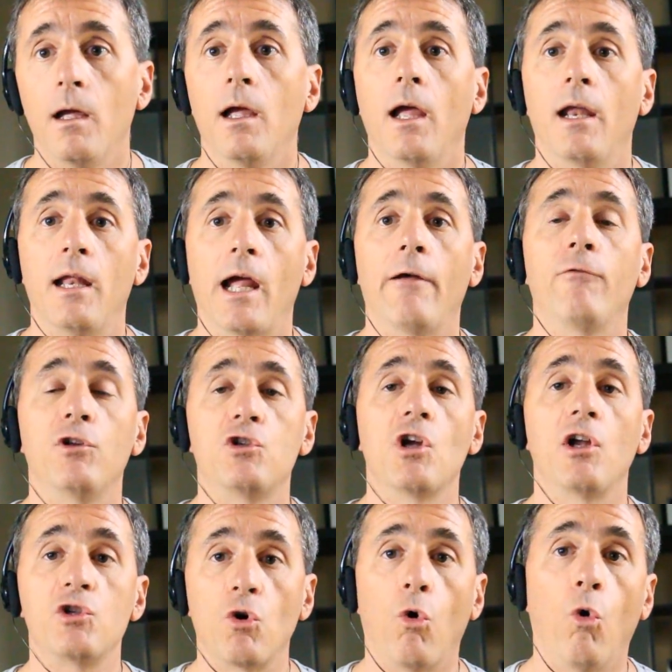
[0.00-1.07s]
and have the
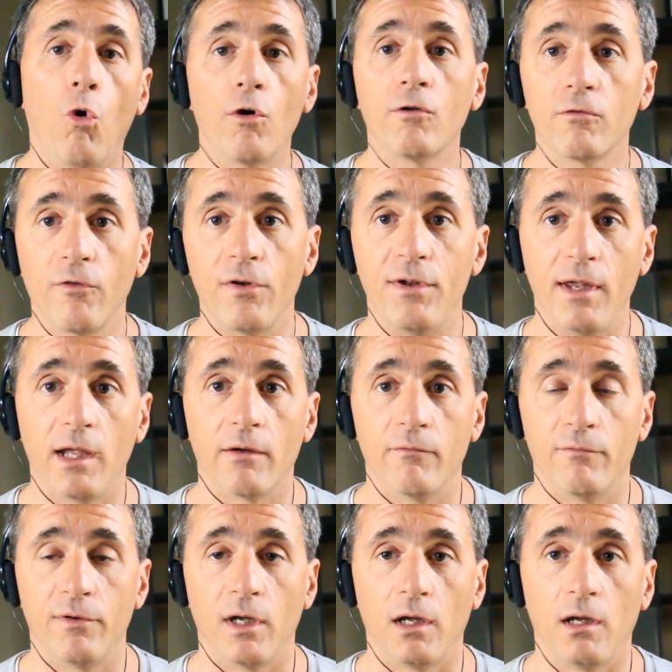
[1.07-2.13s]
judge order the
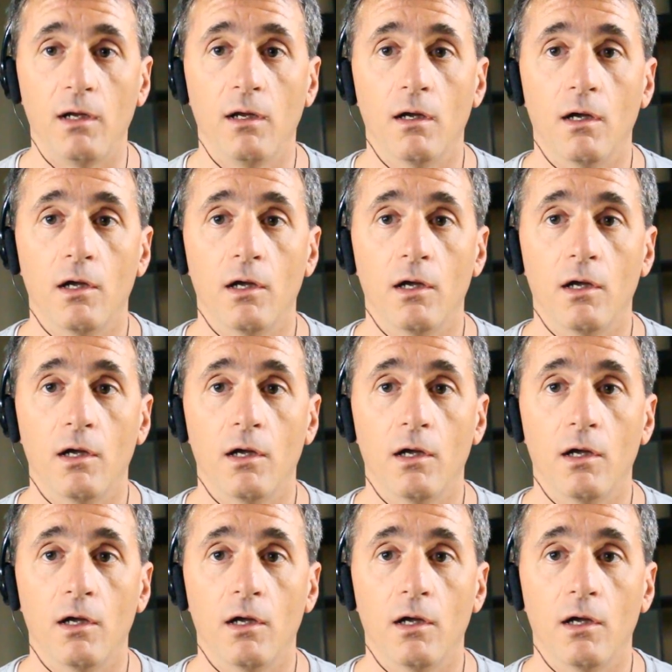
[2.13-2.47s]
DMV